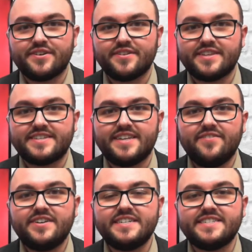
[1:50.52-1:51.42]
The
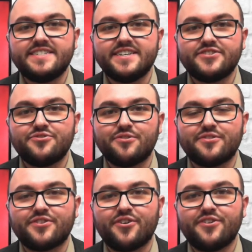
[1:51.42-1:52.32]
76 year
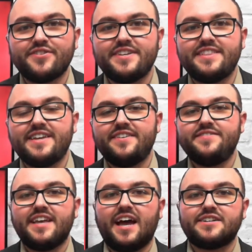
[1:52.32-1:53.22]
old currently
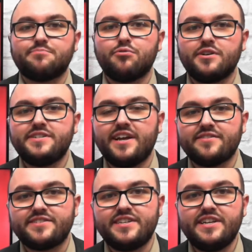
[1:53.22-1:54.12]
lives at Brookdale
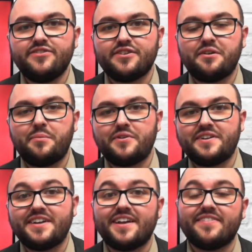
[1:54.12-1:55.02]
Senior
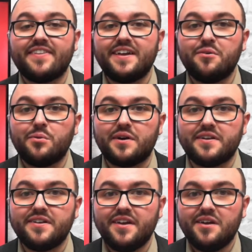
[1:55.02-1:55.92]
Community in Lakewood.